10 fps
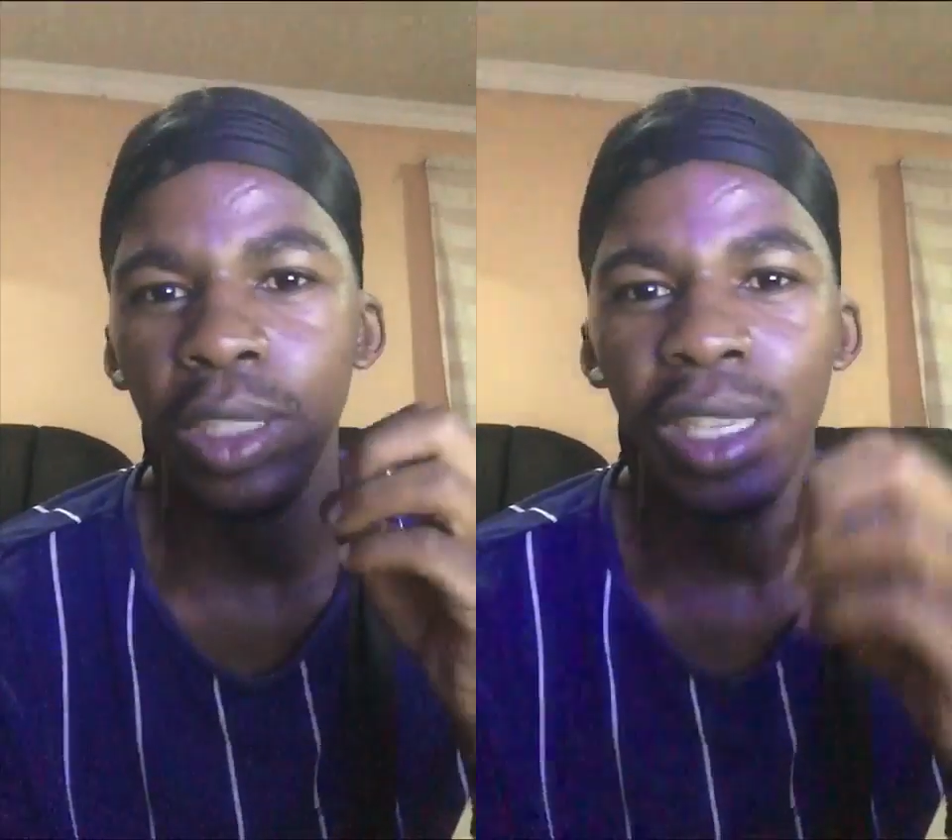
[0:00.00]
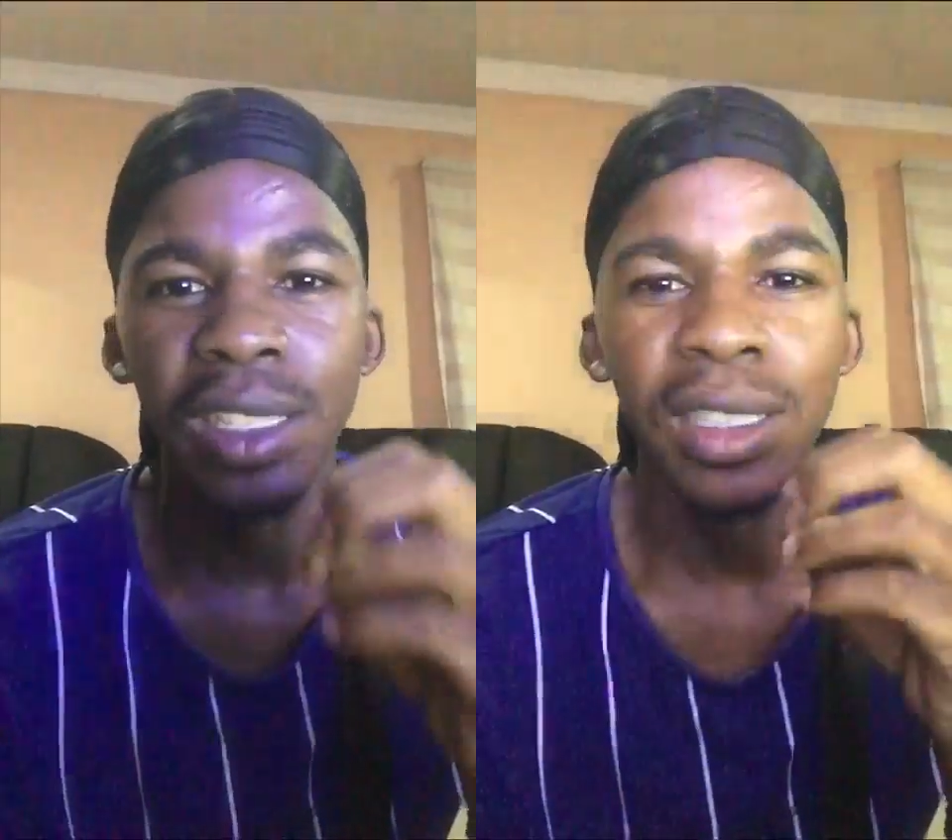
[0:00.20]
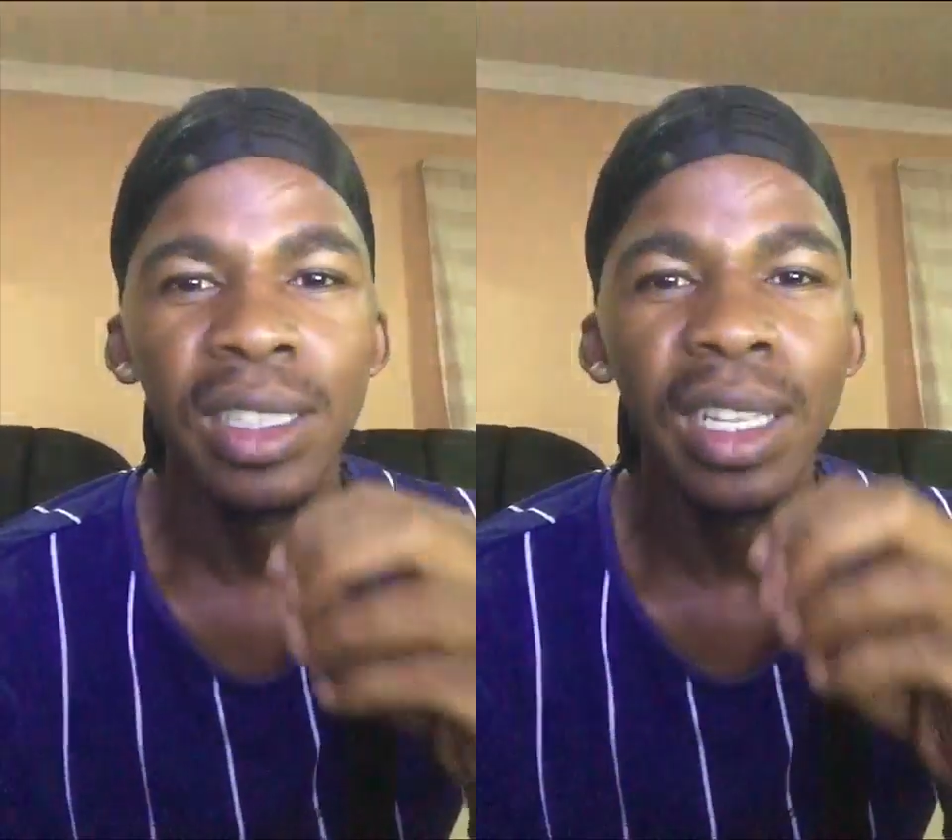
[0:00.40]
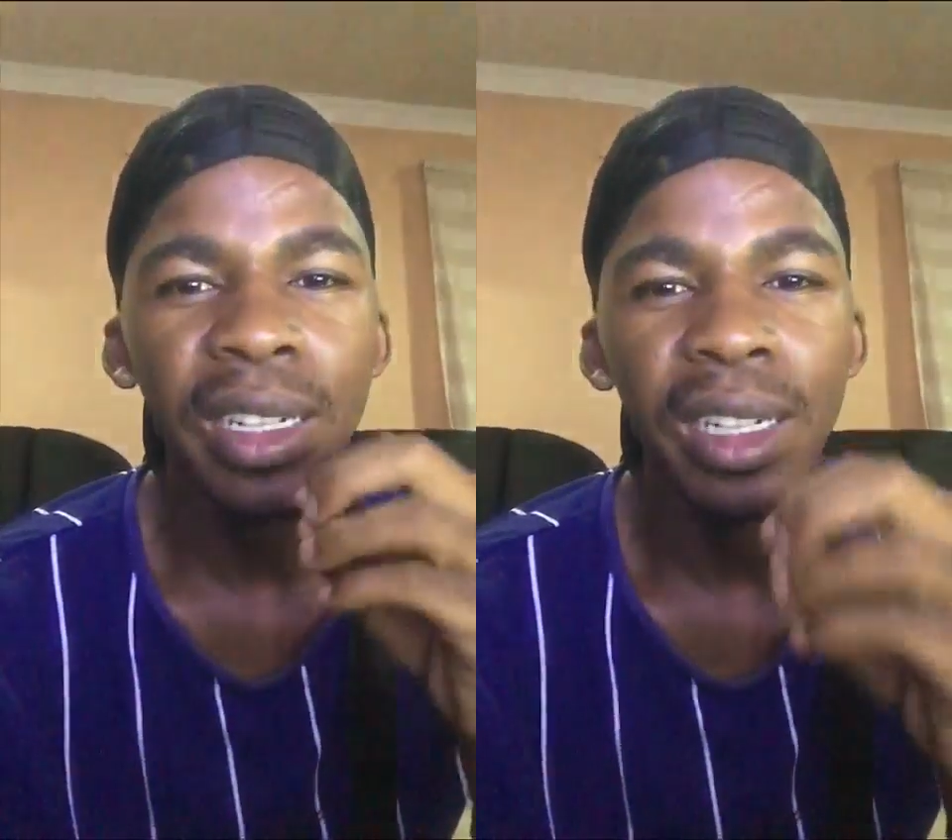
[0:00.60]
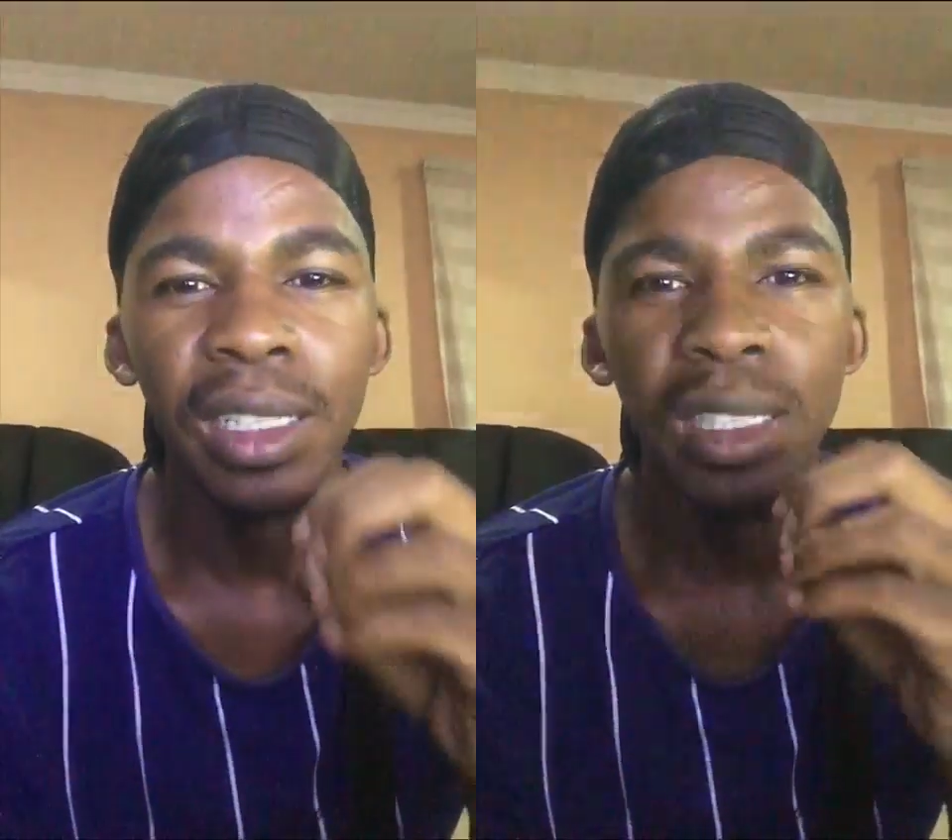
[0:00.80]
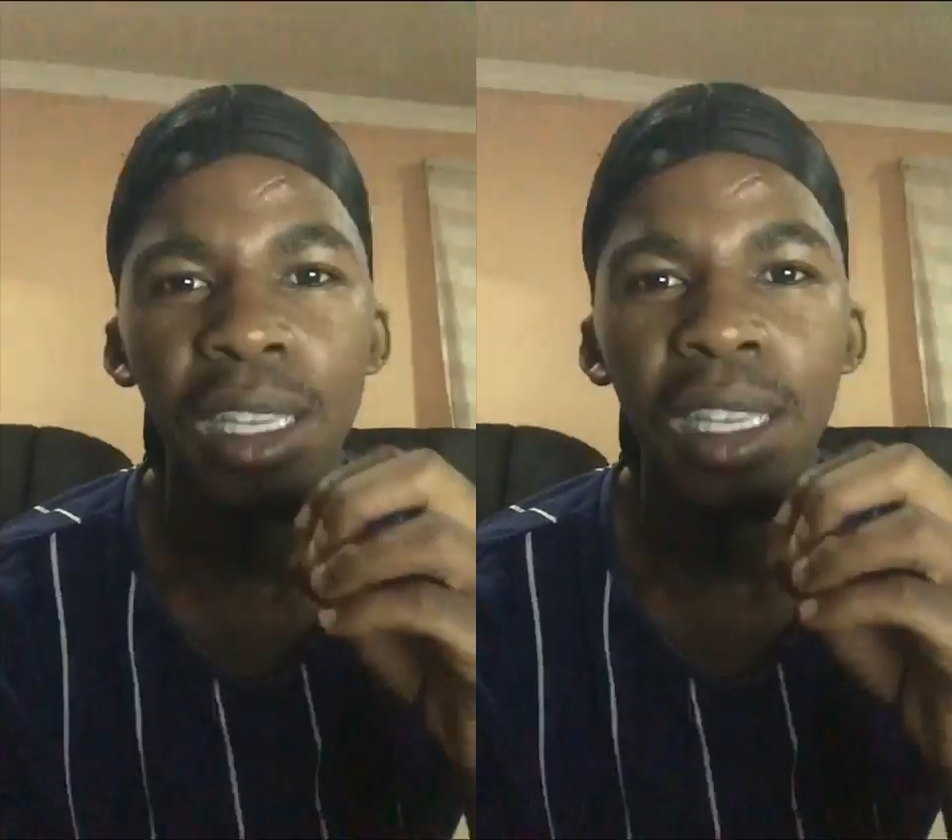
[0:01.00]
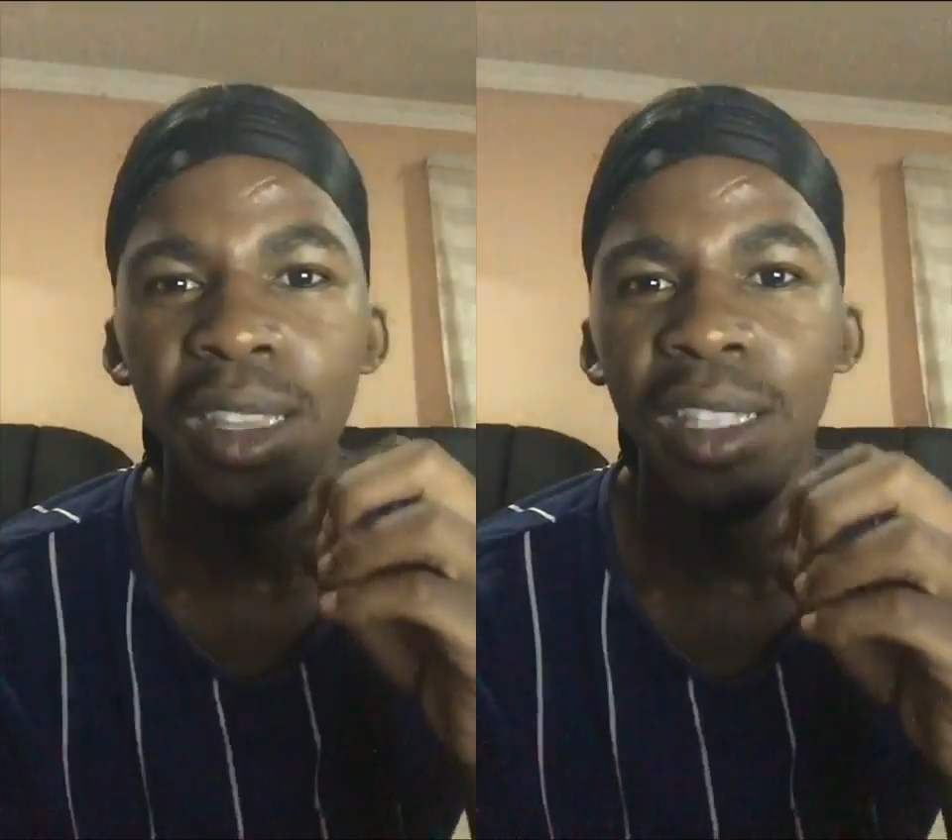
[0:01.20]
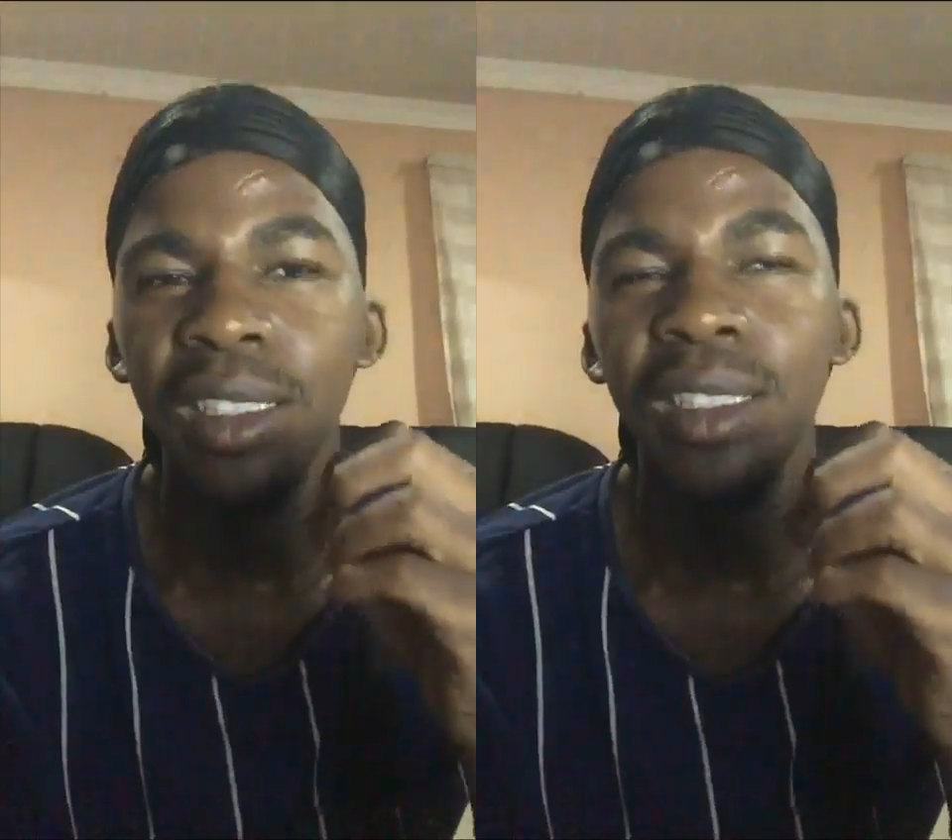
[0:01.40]
exactly
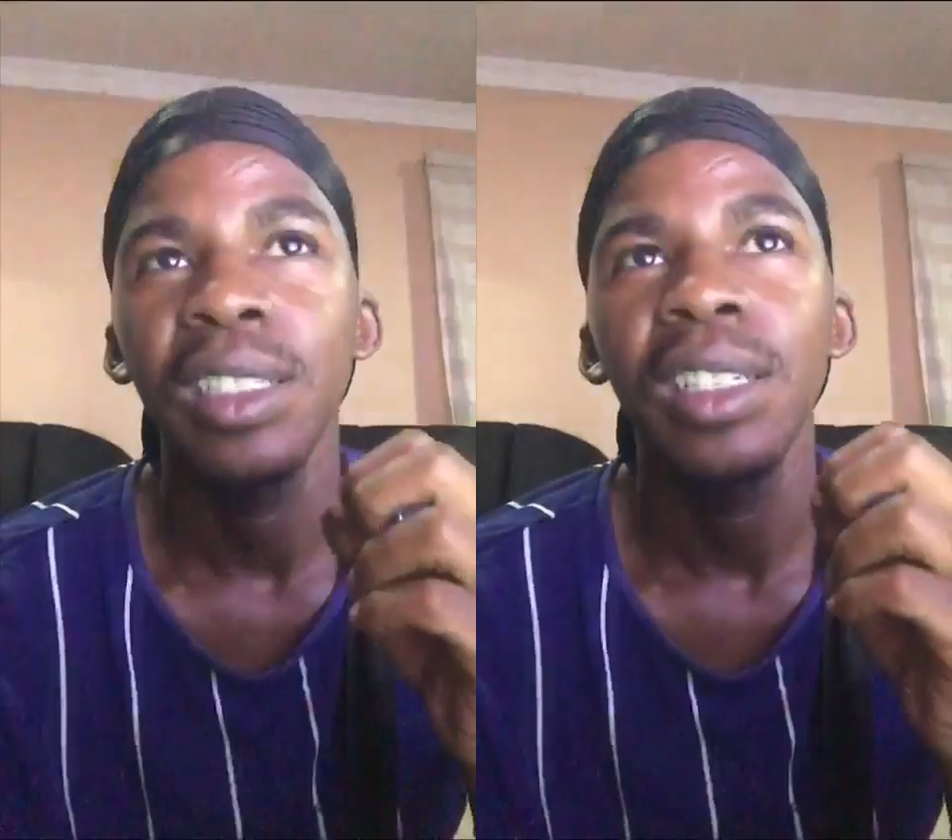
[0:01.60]
that